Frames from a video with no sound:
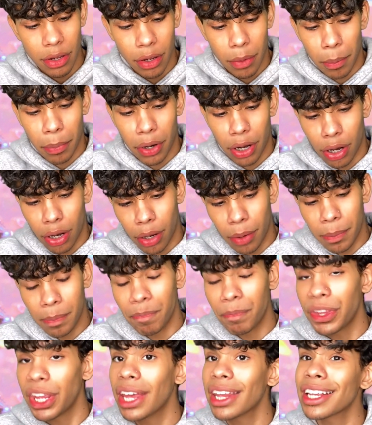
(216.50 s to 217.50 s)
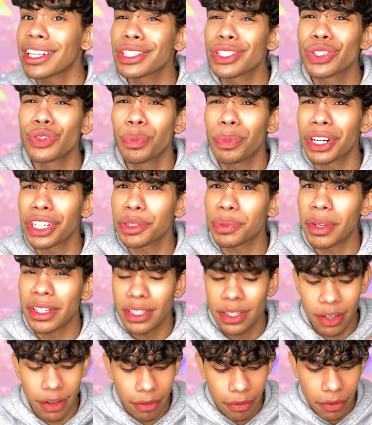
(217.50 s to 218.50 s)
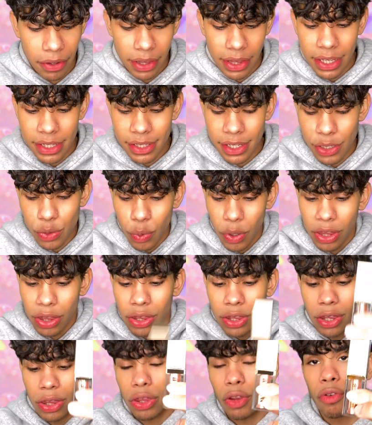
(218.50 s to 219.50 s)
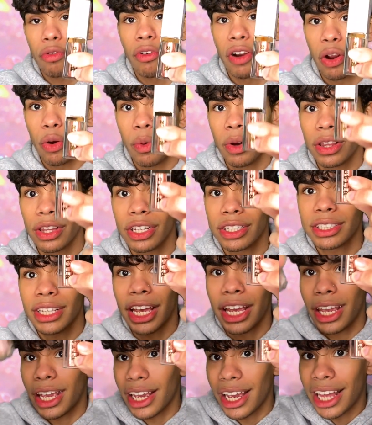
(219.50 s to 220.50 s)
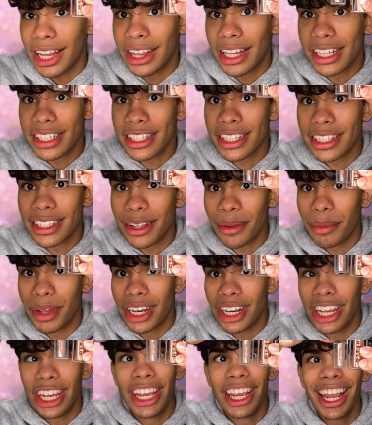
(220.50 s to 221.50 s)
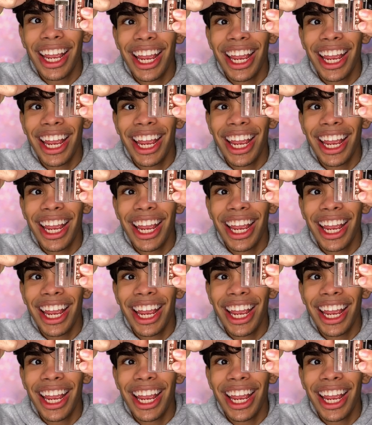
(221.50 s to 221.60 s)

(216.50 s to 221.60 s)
But yeah, that's super expensive. This is what the real one looks like. And this is the mini.